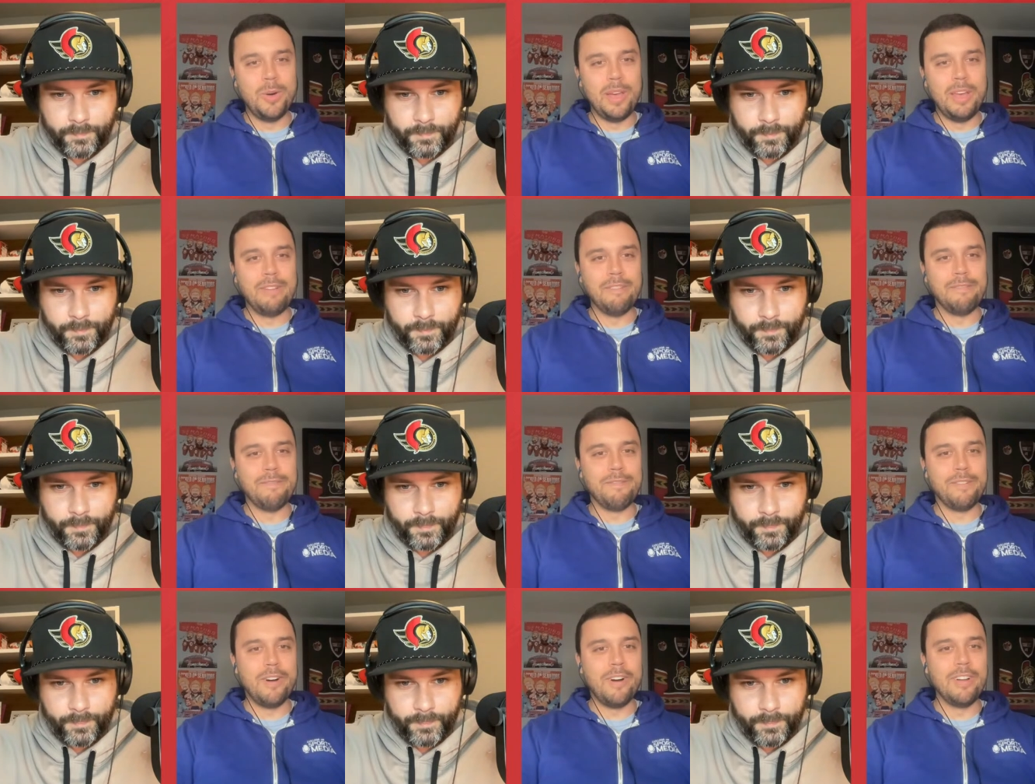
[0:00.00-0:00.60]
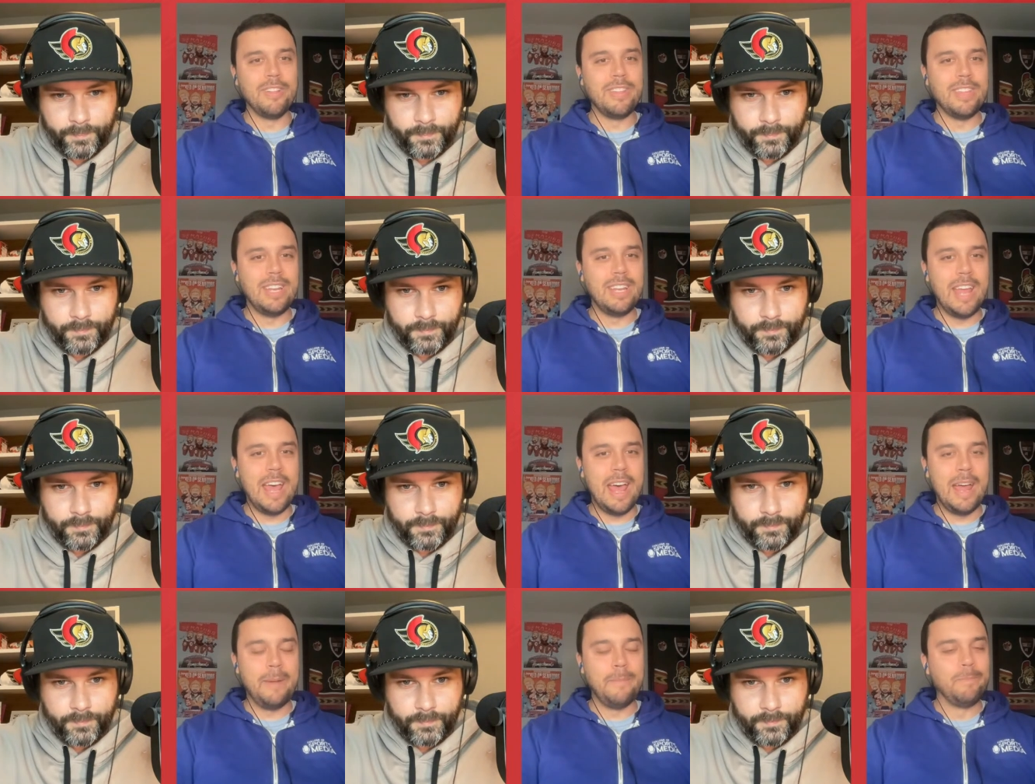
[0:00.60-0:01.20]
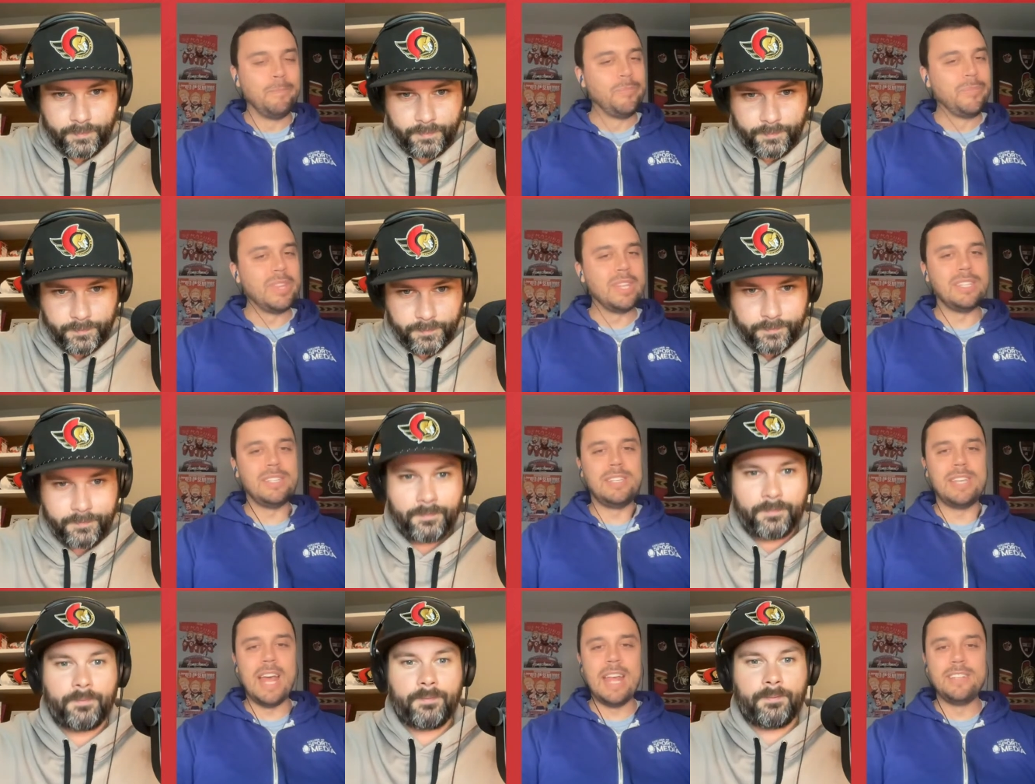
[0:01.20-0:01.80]
Speaker 1: in front of the net.
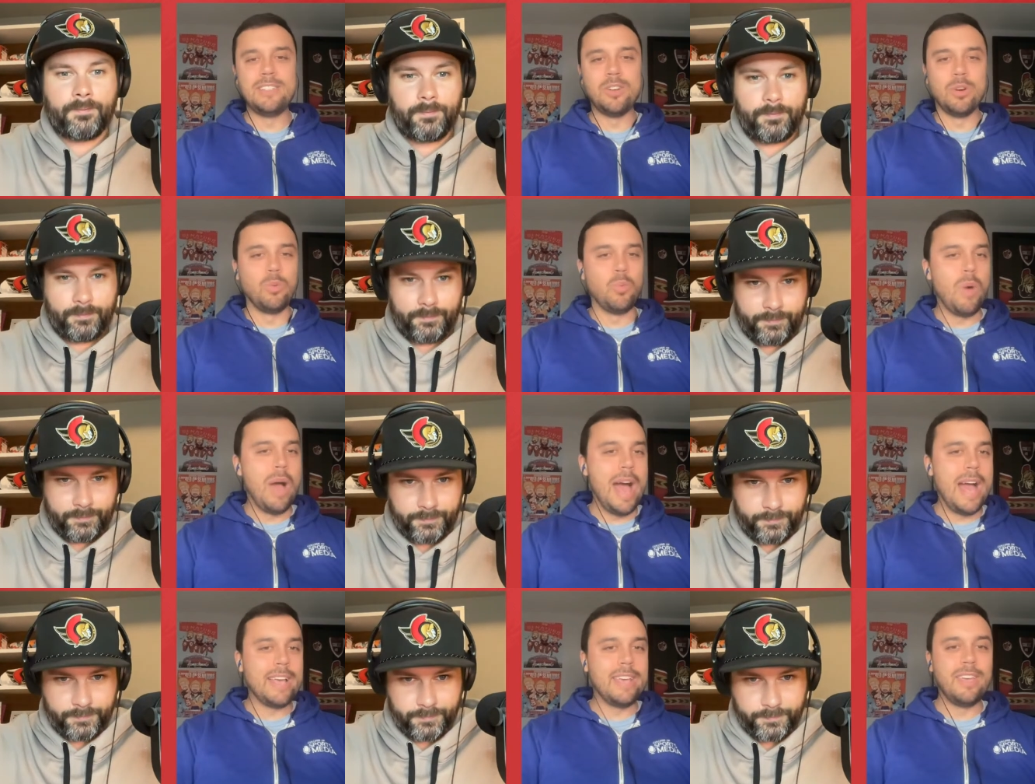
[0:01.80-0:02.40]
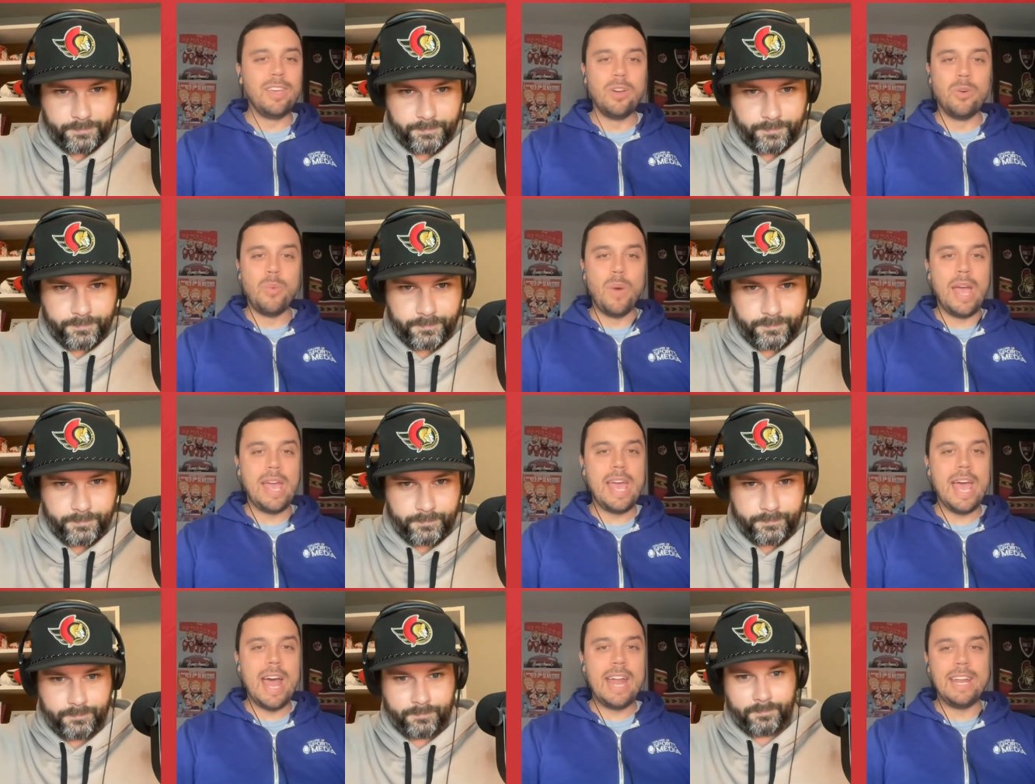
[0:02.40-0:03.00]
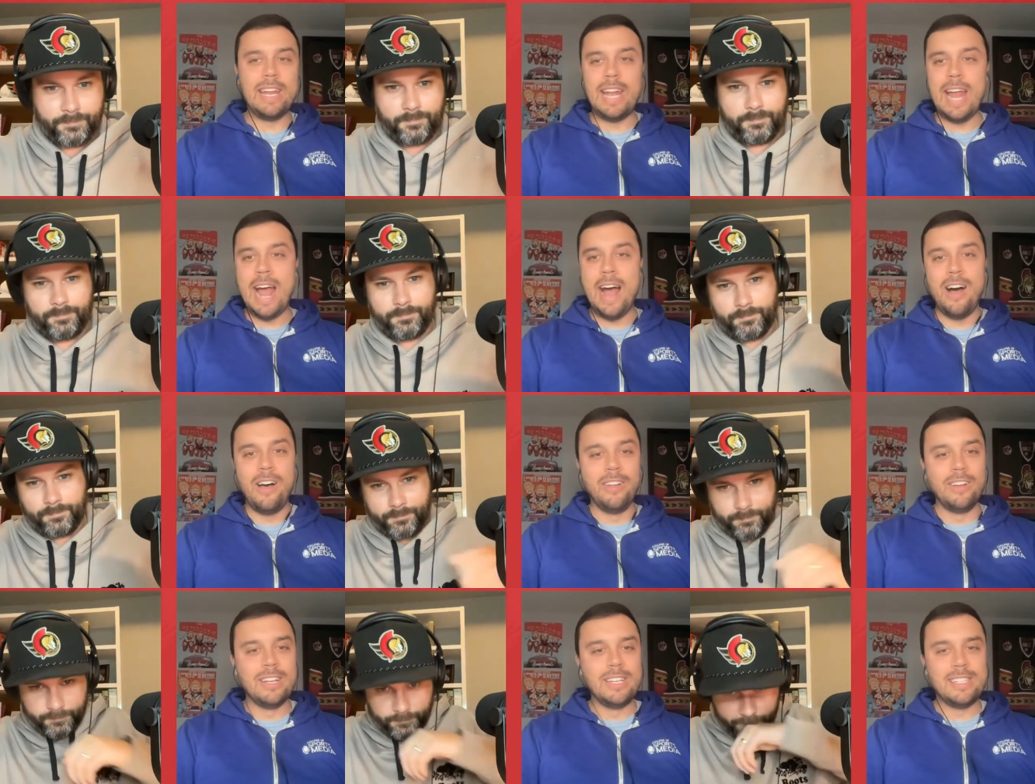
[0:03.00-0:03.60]
Sends her whacking away at it.
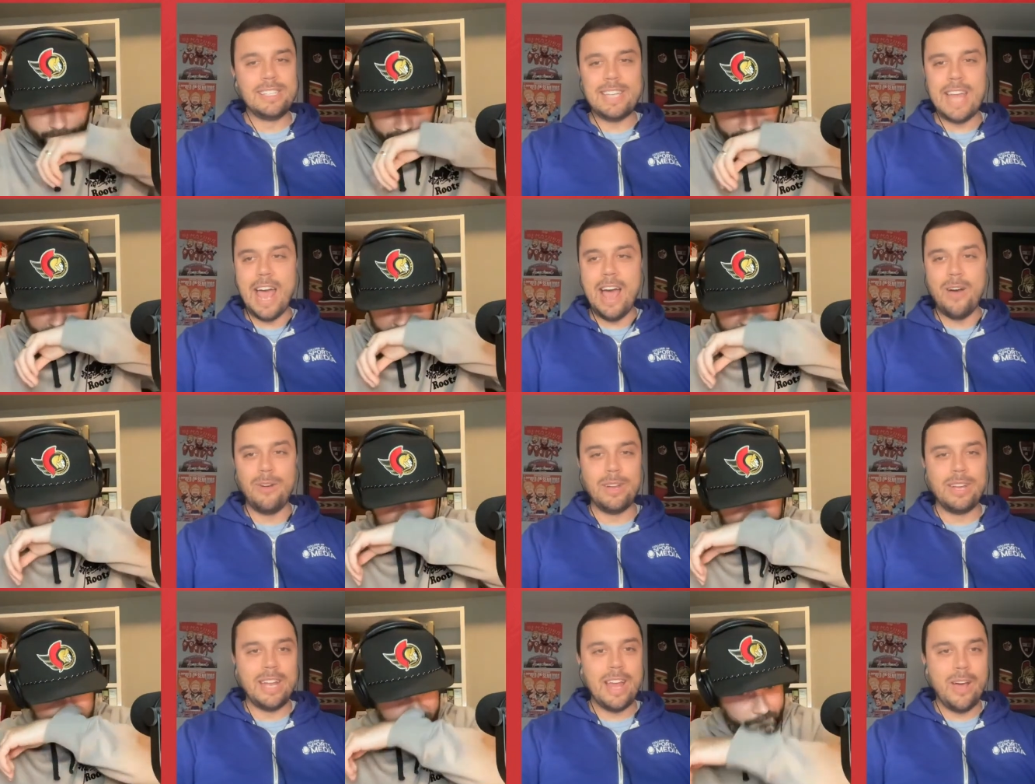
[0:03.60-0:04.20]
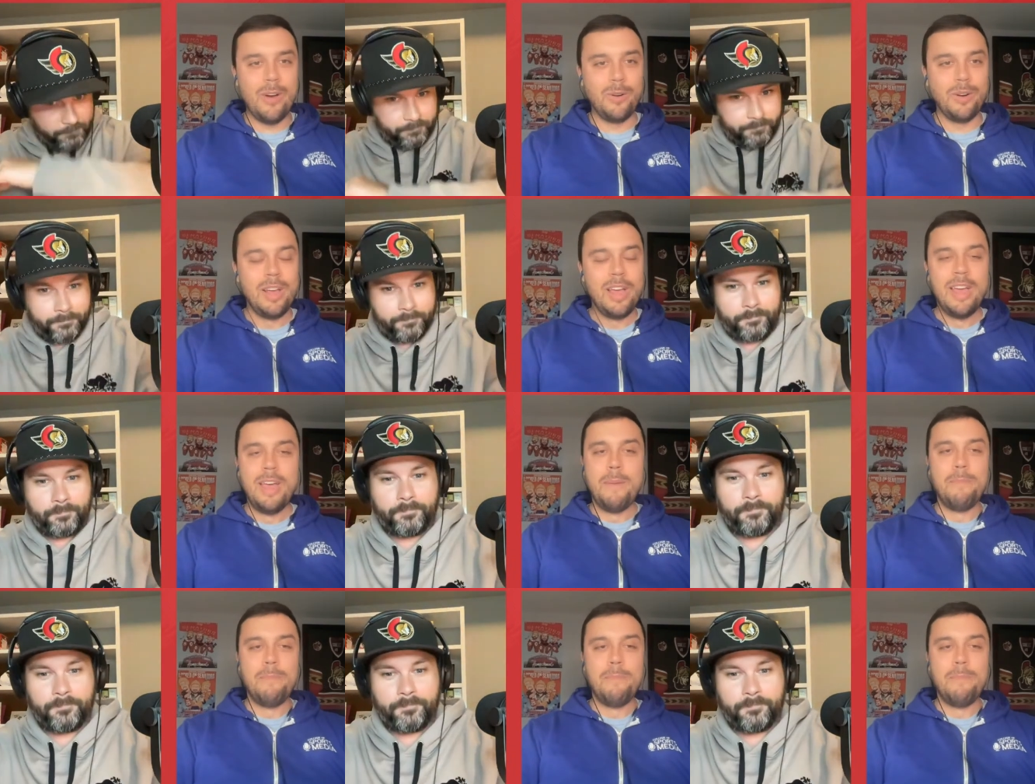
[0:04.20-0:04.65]
Allen is down and out.